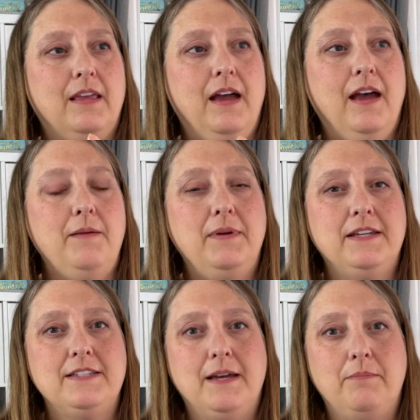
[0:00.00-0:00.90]
I
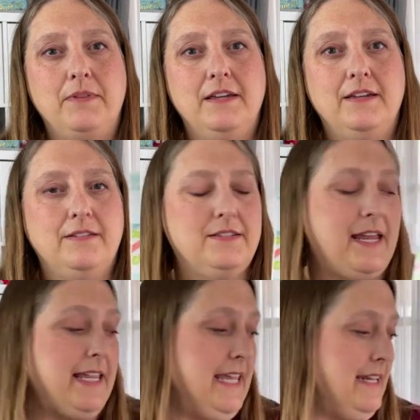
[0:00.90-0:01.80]
picked up this, I
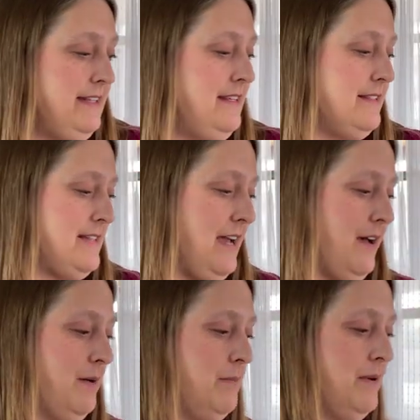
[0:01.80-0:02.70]
kitted this
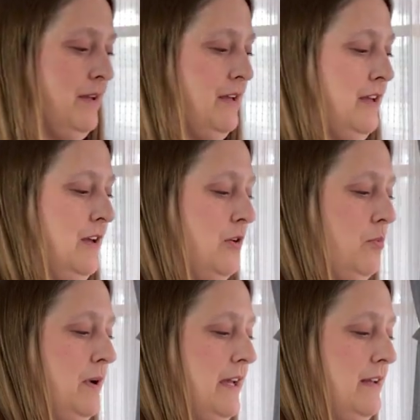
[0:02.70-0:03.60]
up
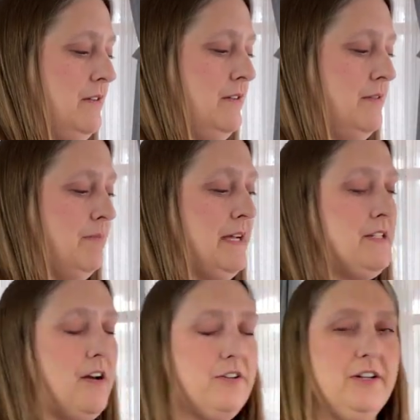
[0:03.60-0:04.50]
when my
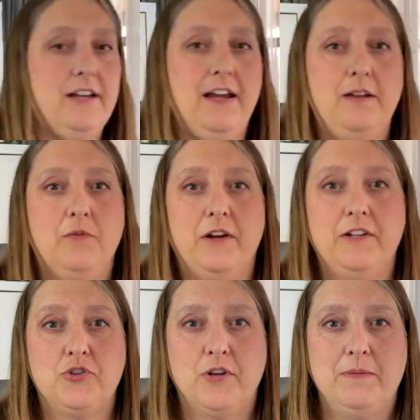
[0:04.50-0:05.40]
daughter and I were on
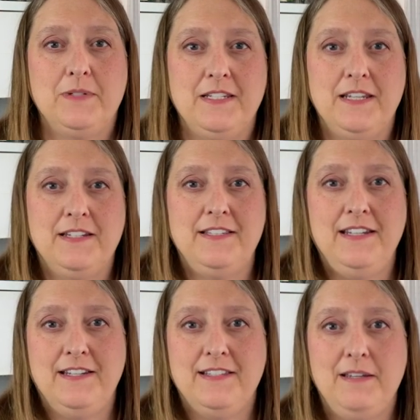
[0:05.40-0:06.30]
a trip to
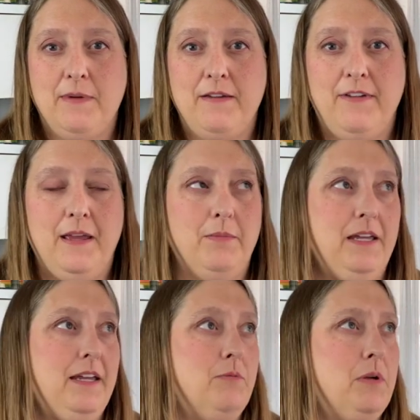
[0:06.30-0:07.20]
Tennessee to see my
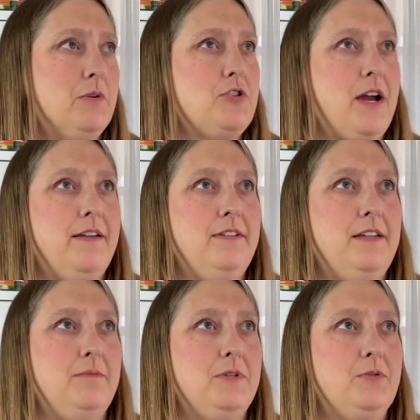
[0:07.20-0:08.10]
family, and we were
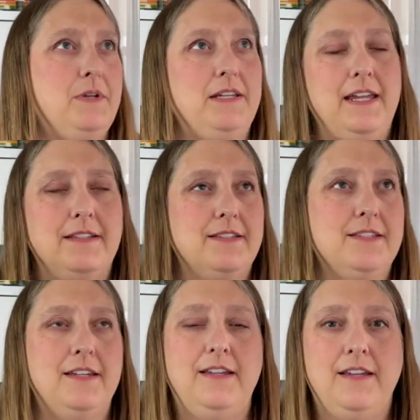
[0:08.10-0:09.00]
driving between Kansas
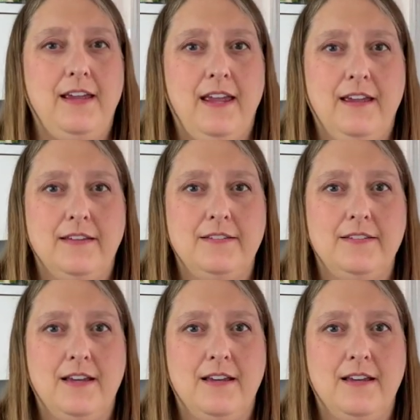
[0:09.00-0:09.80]
City and